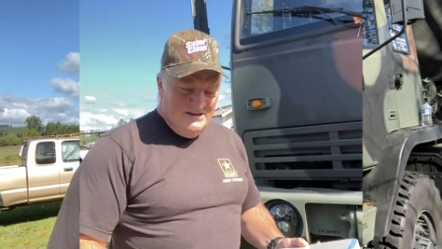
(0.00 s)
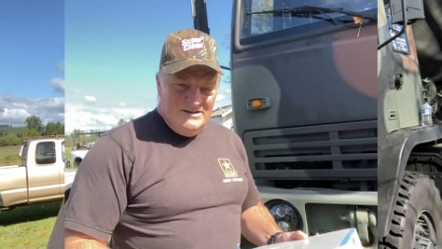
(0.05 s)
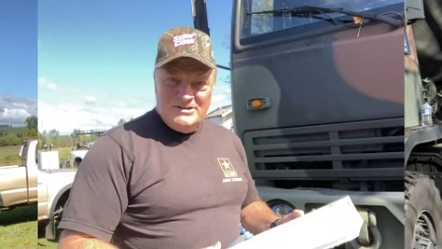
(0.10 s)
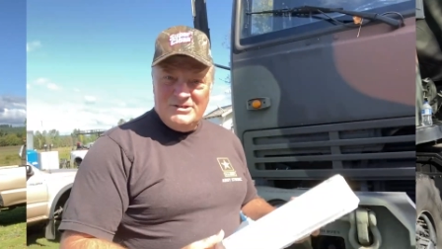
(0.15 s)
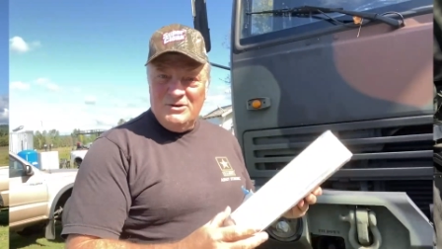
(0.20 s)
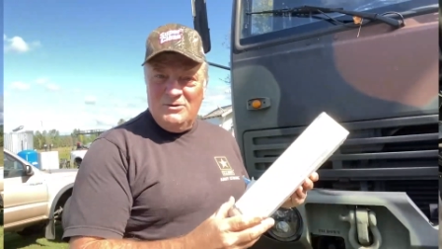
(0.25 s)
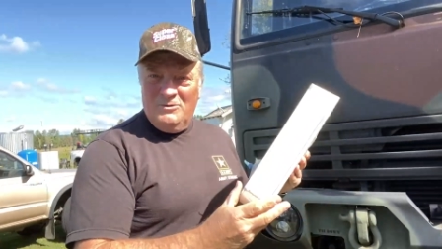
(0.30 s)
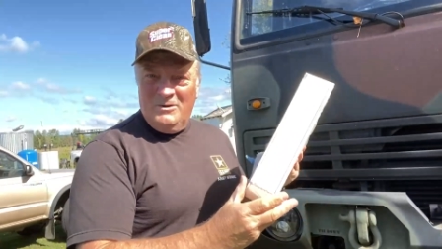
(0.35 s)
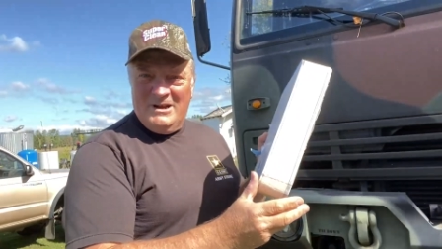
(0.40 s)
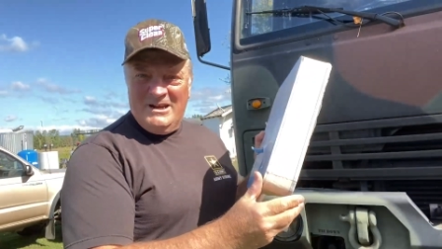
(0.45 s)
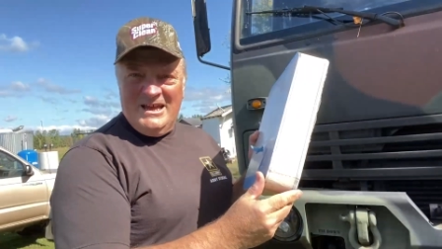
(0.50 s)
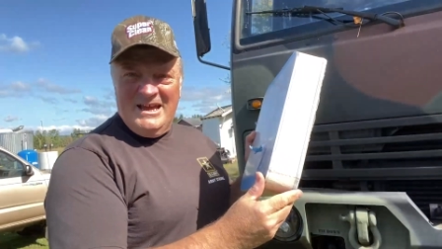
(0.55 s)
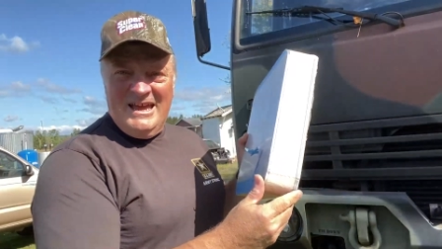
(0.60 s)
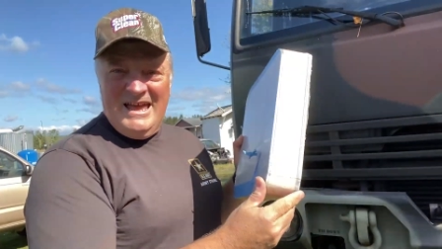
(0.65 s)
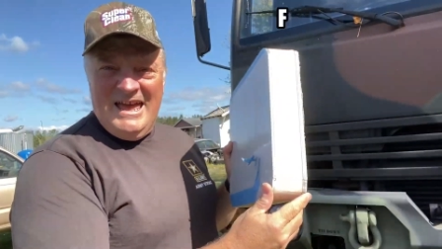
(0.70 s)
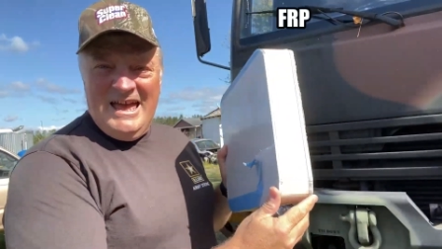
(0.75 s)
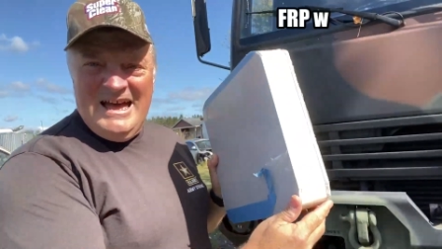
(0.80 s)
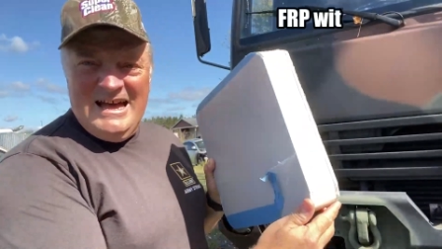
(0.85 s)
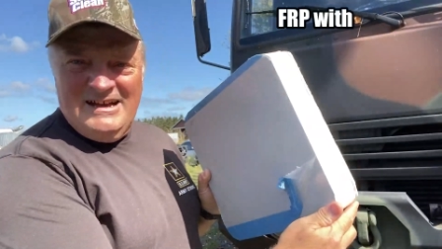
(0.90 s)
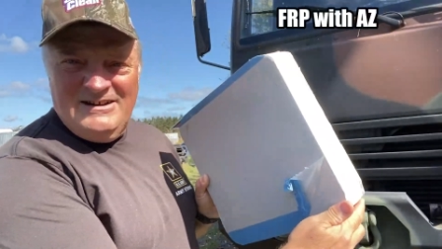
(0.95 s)
So, what I
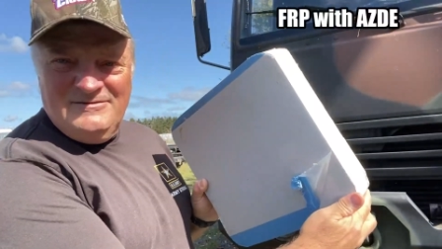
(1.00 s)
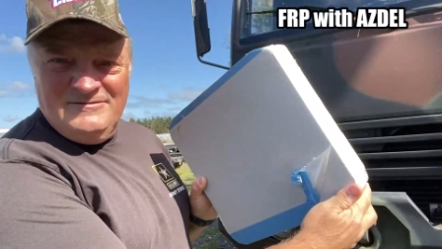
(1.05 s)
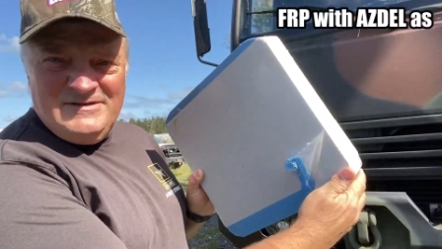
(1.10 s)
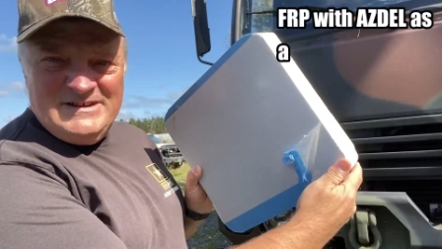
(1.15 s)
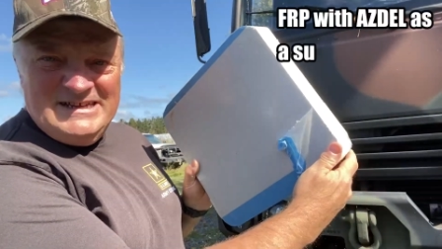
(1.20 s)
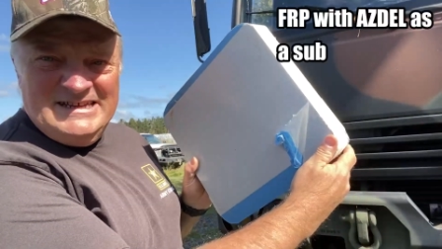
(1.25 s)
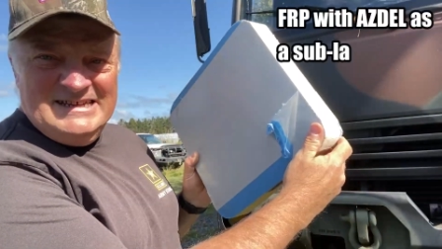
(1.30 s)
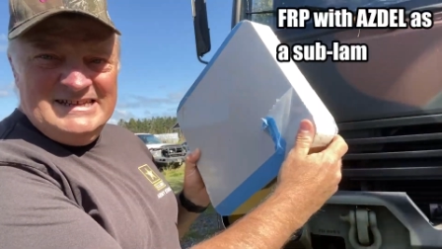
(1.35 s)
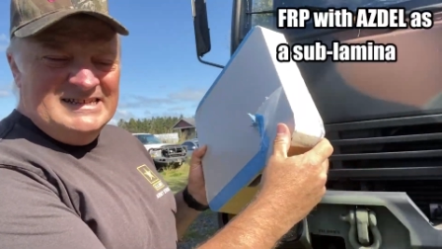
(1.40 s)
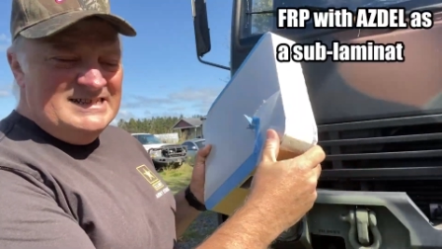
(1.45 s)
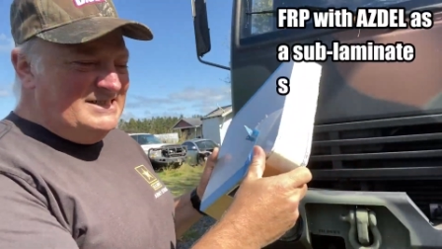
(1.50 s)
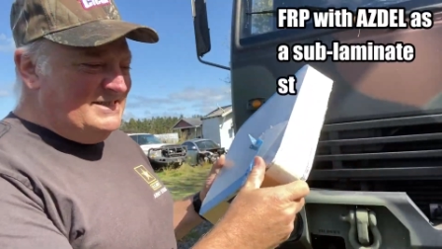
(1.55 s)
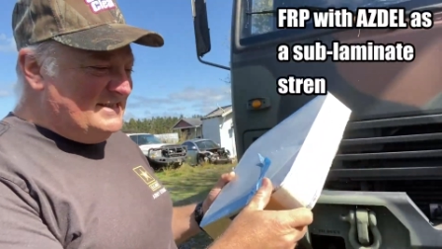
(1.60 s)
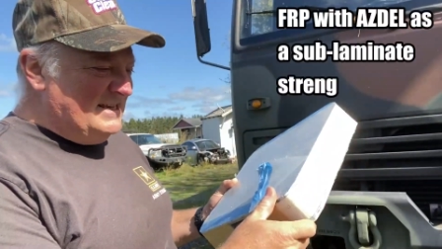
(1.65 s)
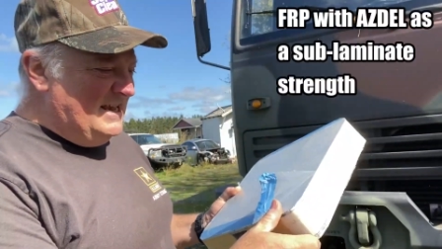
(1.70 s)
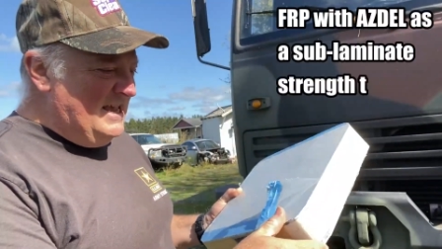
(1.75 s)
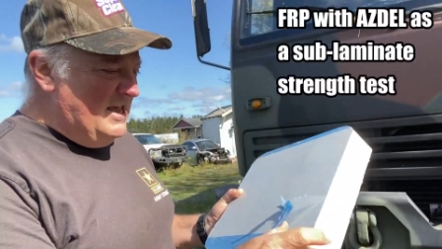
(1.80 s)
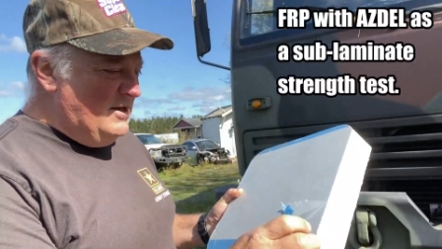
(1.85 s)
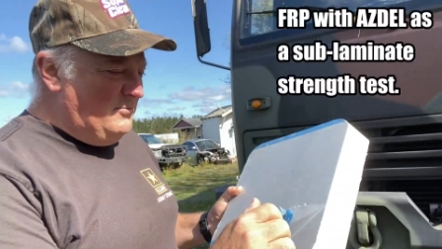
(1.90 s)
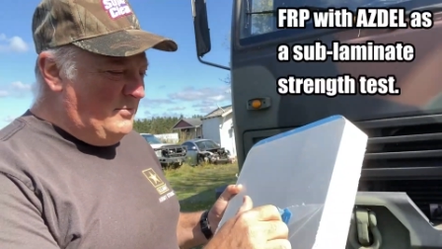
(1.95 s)
have
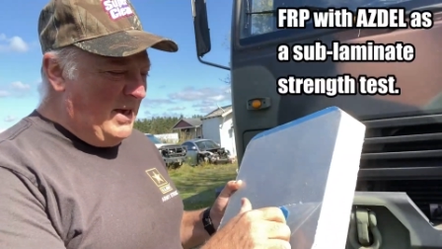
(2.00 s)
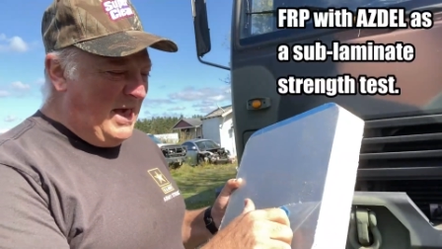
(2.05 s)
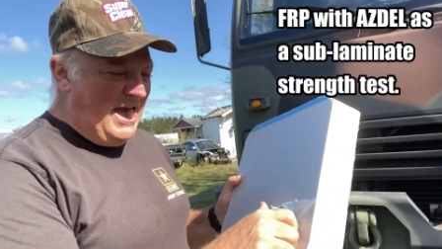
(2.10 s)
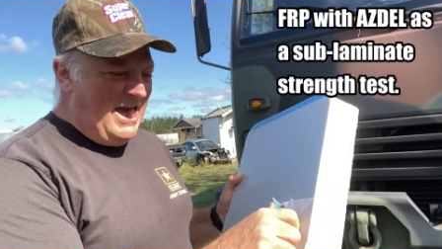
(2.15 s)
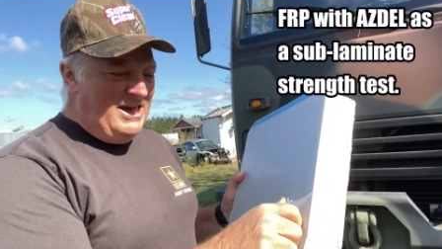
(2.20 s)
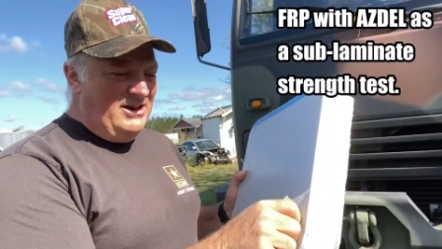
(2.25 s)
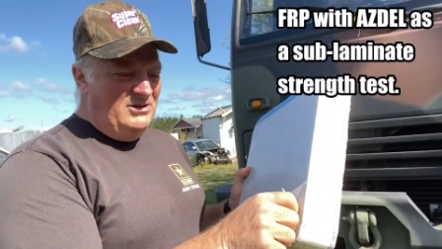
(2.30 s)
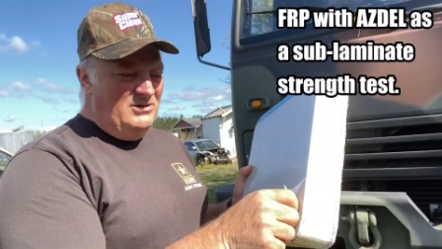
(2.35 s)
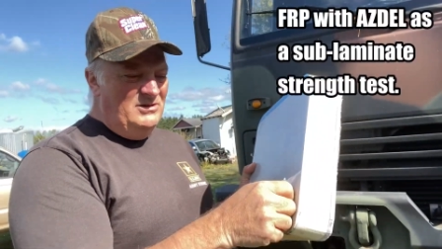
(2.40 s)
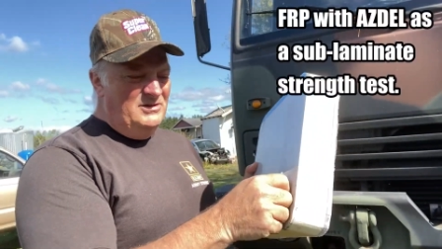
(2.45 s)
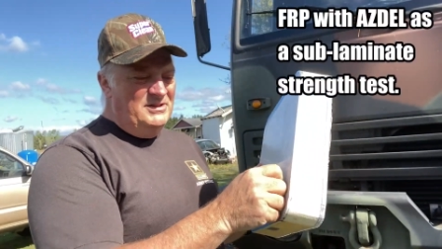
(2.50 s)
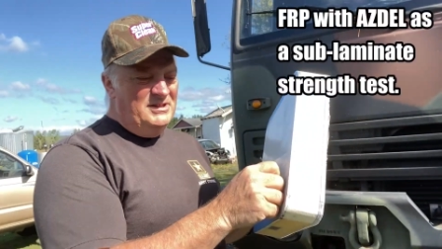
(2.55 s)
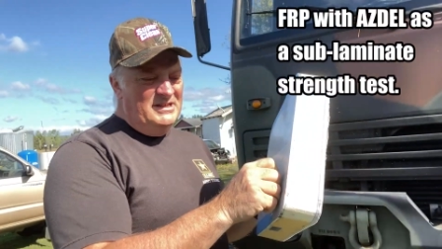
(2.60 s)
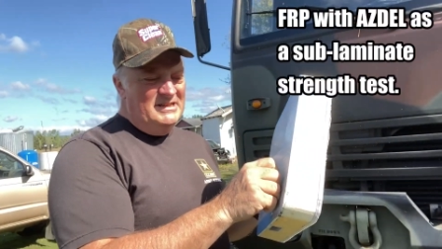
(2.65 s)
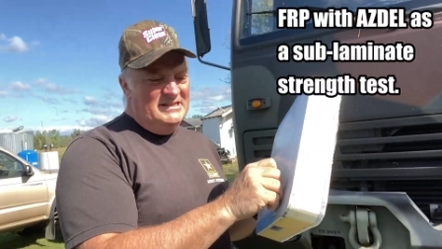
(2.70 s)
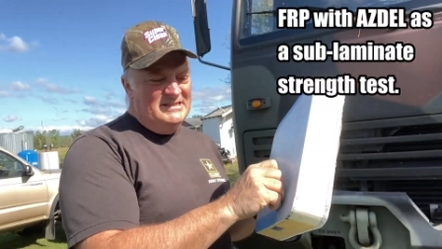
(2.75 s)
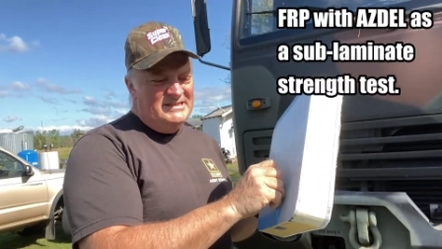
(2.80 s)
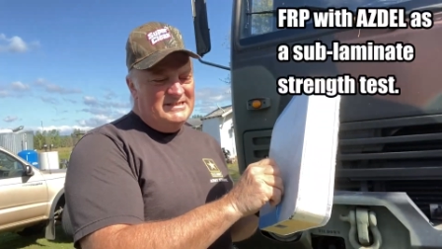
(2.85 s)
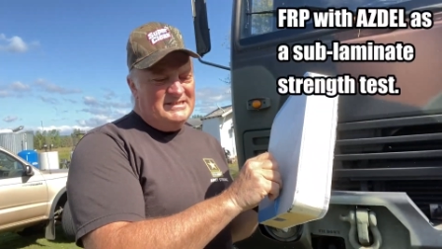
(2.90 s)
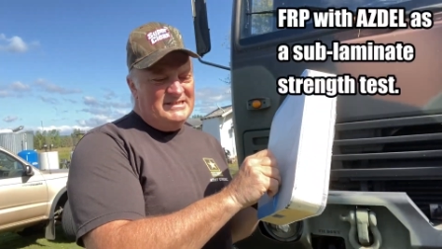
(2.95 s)
is a panel
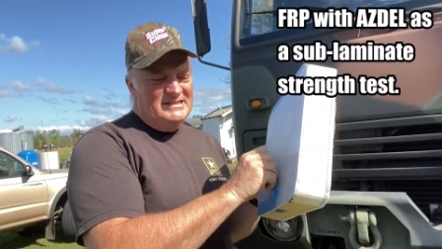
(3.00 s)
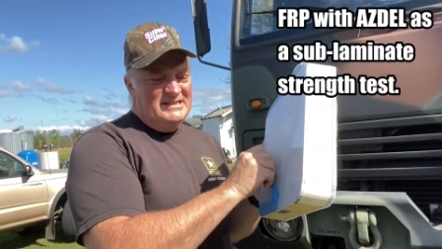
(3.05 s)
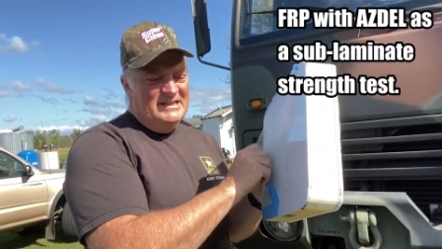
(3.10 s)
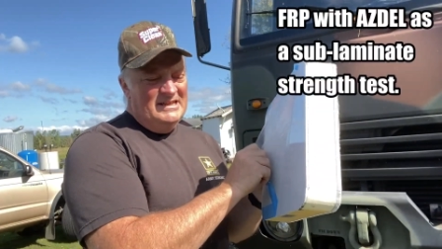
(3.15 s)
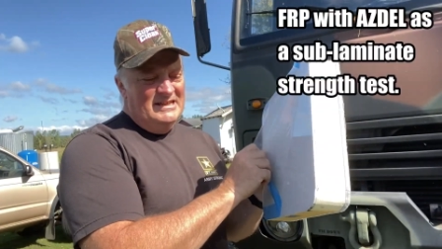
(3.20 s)
that is